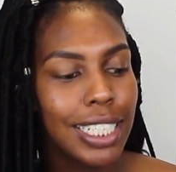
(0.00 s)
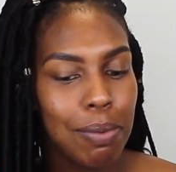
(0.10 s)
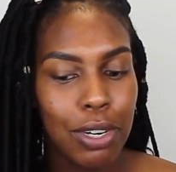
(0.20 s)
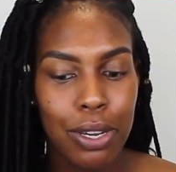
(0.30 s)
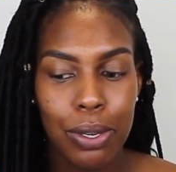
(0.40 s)

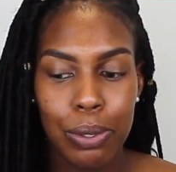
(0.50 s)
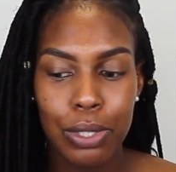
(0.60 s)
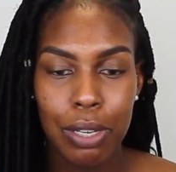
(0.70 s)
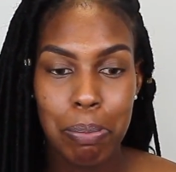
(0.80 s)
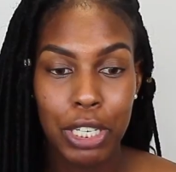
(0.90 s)
Next, I want
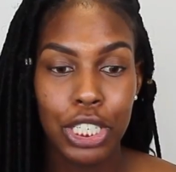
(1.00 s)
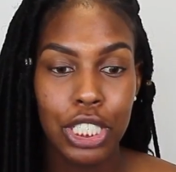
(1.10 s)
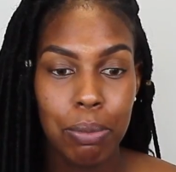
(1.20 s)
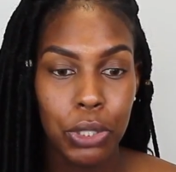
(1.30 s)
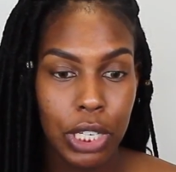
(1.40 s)
to
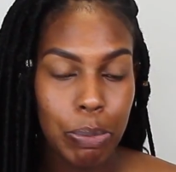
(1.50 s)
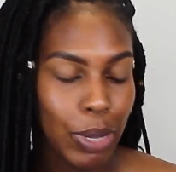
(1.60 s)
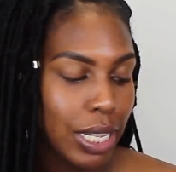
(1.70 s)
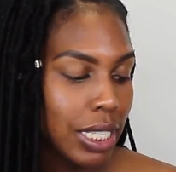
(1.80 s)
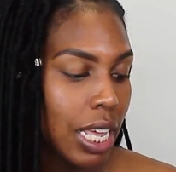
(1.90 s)
mention some
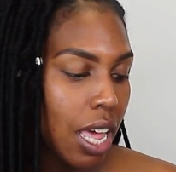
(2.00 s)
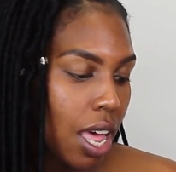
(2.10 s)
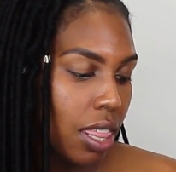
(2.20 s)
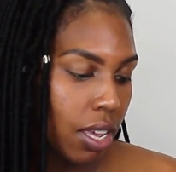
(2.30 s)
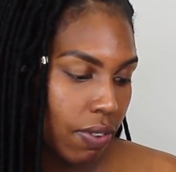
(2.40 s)
treatments.
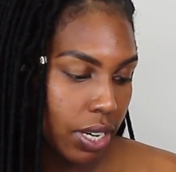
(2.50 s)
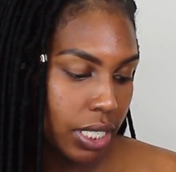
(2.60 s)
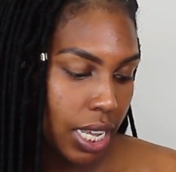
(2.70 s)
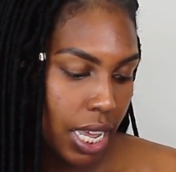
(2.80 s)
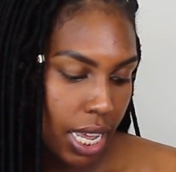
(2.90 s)
The
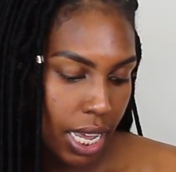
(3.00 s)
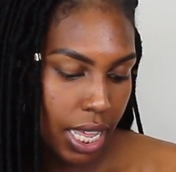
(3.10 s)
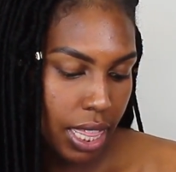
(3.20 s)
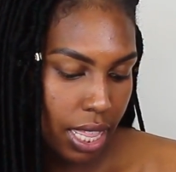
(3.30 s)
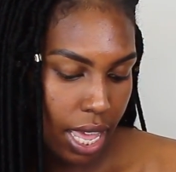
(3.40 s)
first
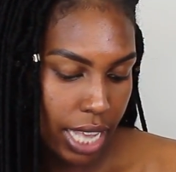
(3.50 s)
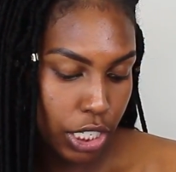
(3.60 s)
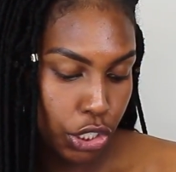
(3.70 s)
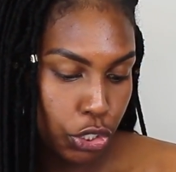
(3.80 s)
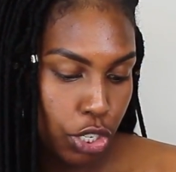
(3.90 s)
thing
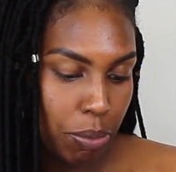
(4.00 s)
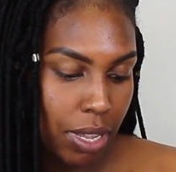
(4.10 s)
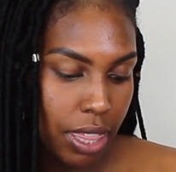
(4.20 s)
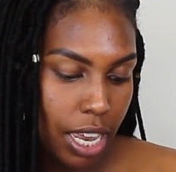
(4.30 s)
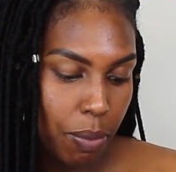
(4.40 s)
as a
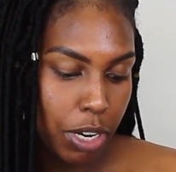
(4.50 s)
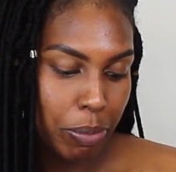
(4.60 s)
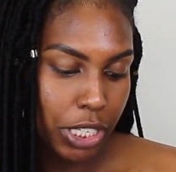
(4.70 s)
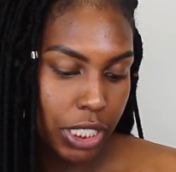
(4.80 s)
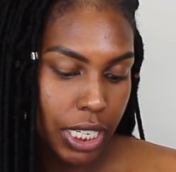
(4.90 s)
treatment that I
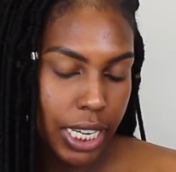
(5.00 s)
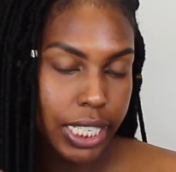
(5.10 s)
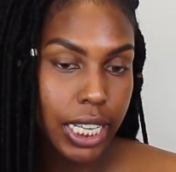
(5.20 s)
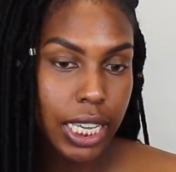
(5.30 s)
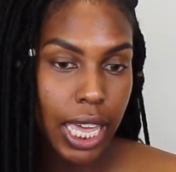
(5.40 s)
want to mention
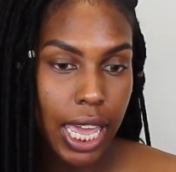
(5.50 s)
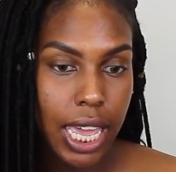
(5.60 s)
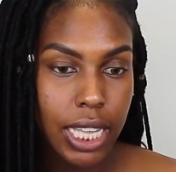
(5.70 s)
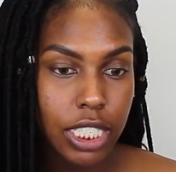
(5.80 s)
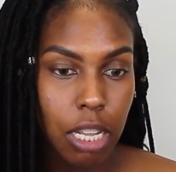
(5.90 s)
is the
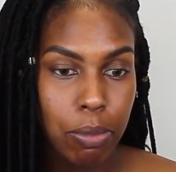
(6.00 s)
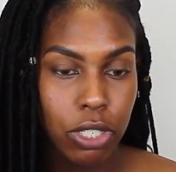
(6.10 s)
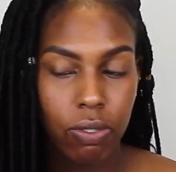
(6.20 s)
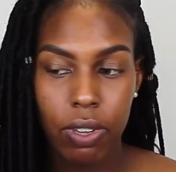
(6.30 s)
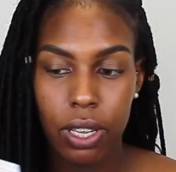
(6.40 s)
Kate
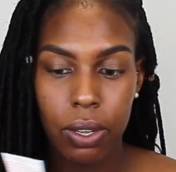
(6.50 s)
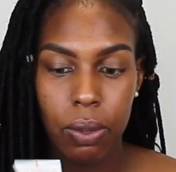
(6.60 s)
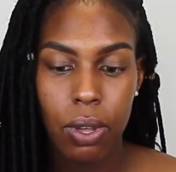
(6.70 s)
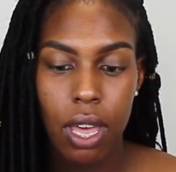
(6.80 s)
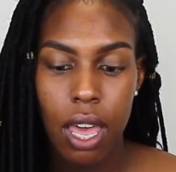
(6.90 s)

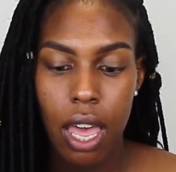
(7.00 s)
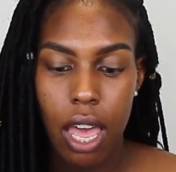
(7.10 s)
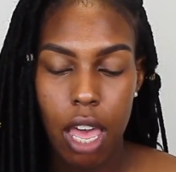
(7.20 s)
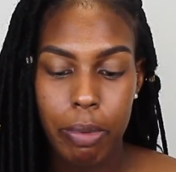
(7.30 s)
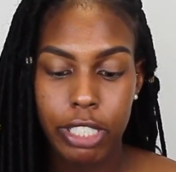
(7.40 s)
Somerville
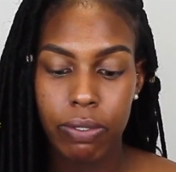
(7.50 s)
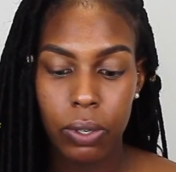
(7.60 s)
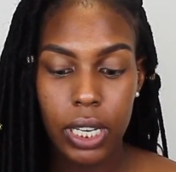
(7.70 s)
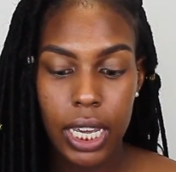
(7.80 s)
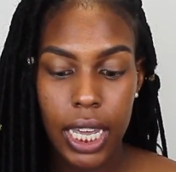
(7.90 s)
um,
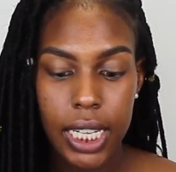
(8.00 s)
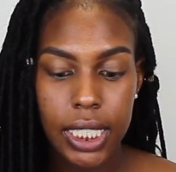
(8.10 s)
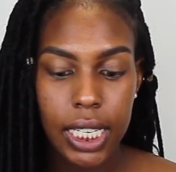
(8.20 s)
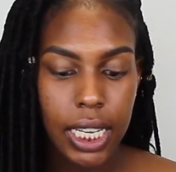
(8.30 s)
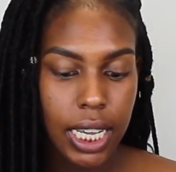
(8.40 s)

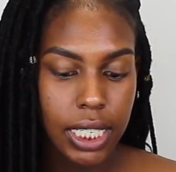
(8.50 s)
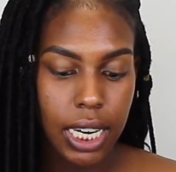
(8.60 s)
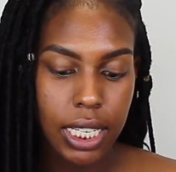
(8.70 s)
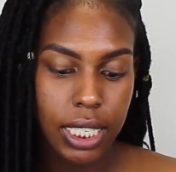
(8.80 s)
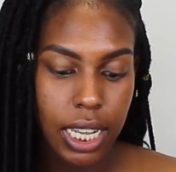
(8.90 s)
exfoliant.
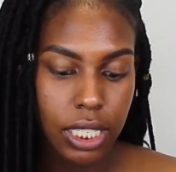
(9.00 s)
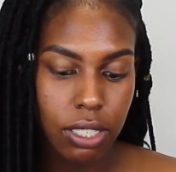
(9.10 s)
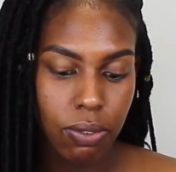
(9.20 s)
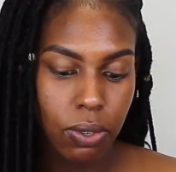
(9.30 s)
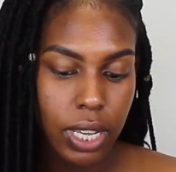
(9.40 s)
It's an
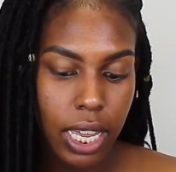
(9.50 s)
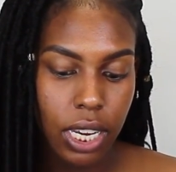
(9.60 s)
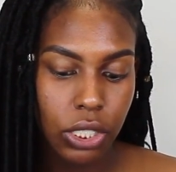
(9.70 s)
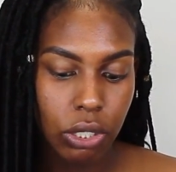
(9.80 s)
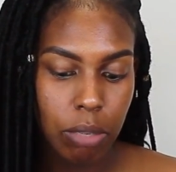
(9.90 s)
intense
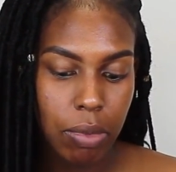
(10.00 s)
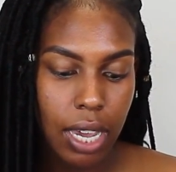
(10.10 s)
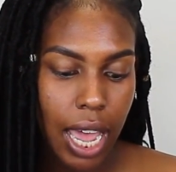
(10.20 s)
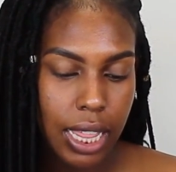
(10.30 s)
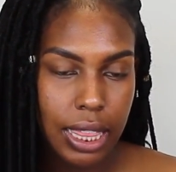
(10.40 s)
exfoliating
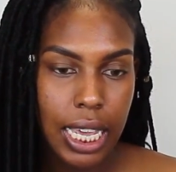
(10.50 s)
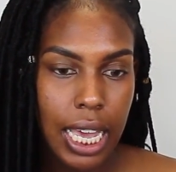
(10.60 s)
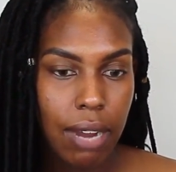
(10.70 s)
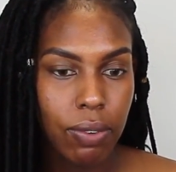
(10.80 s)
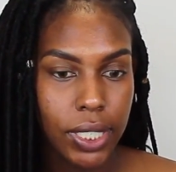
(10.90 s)
treatment. I
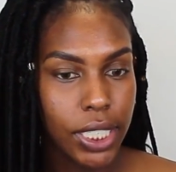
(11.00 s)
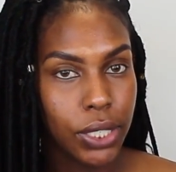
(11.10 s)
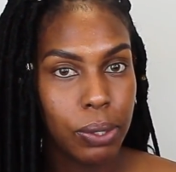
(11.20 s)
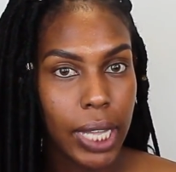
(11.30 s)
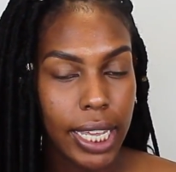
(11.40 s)
think I really
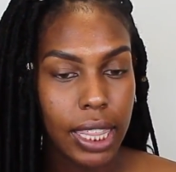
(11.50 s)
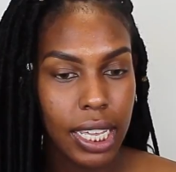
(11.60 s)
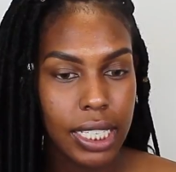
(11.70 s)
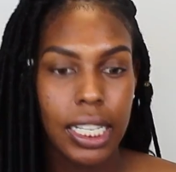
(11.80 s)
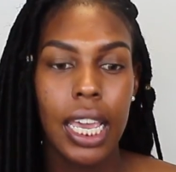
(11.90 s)
do like
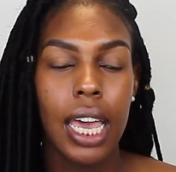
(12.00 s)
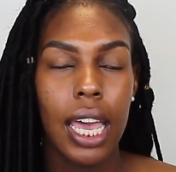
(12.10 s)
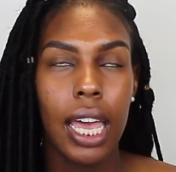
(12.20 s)
this.